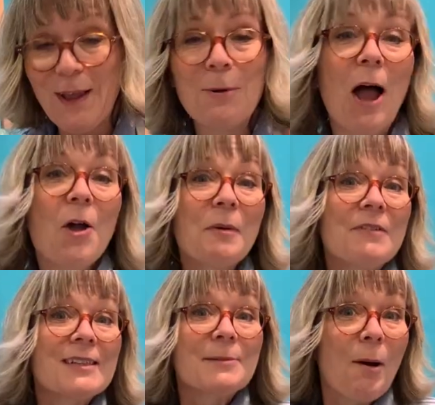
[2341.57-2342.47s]
Well, I hope I've
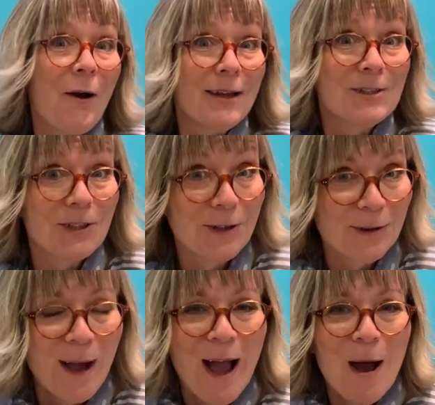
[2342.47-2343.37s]
inspired
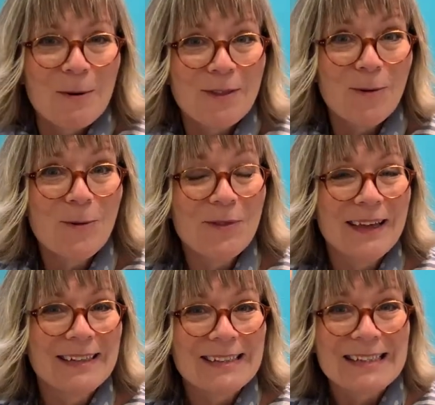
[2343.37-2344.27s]
you with all
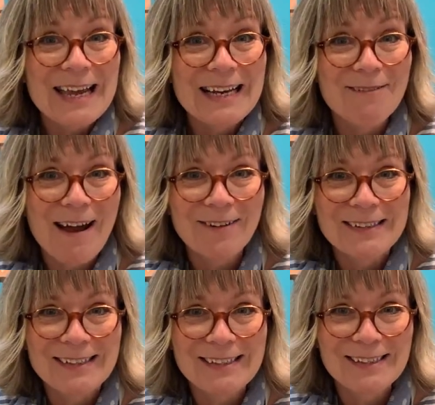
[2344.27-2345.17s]
things Daler Rowney
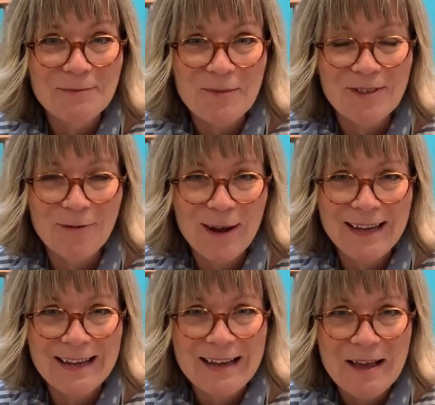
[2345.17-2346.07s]
System
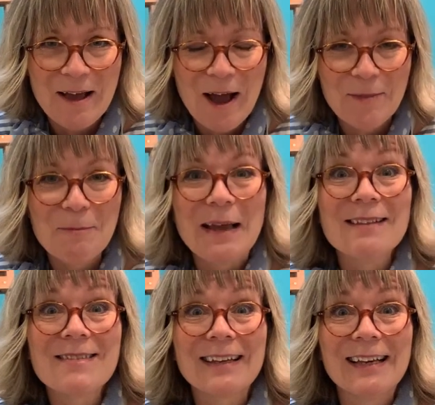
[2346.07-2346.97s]
3. And the
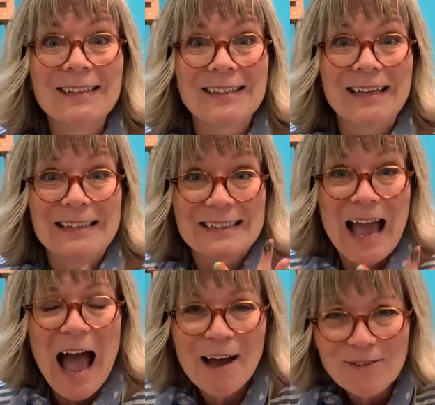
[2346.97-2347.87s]
main thing is to
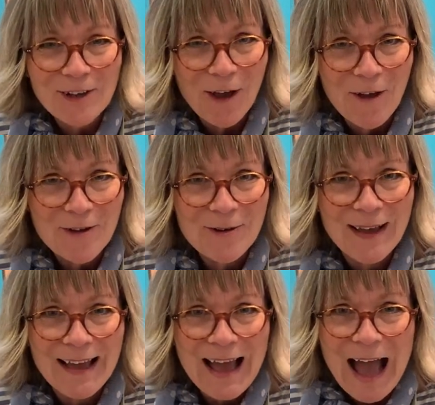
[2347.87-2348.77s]
have a go,
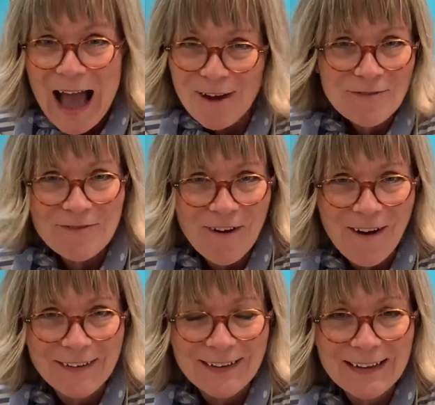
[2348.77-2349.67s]
have
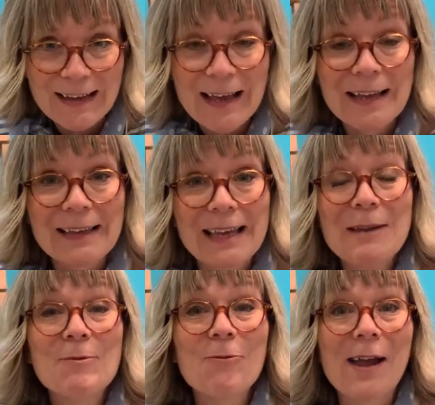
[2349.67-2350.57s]
fun,
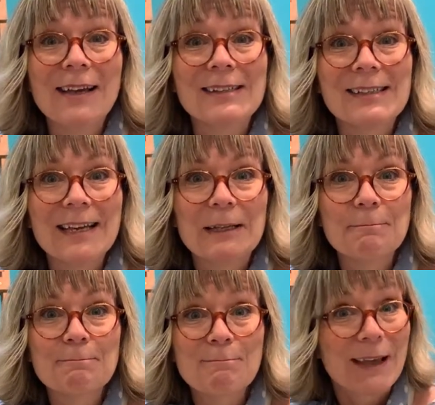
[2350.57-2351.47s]
keep
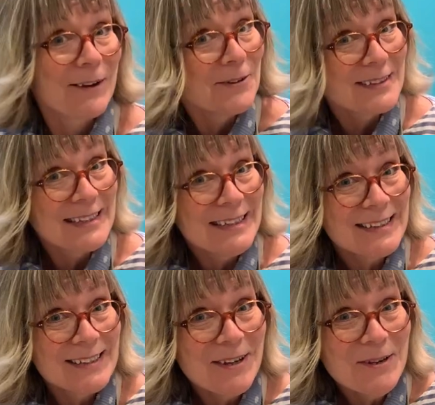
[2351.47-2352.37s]
creating, and I'll see you
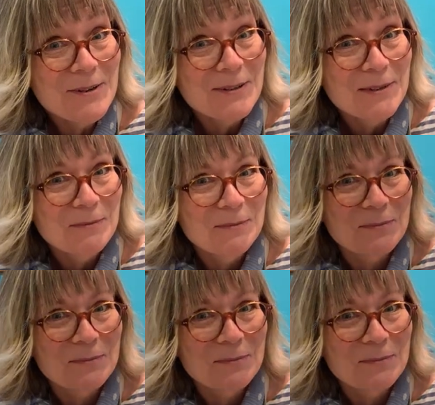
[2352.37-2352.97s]
soon.